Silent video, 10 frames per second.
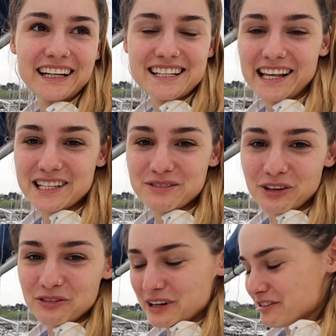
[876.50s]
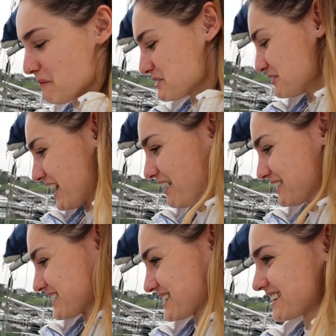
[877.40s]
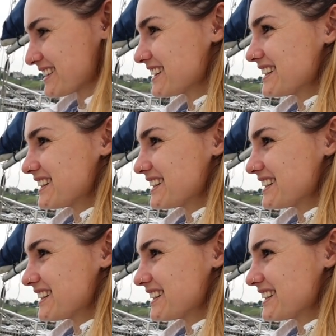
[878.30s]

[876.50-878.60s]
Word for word: I guess that's what we've come to now, it's just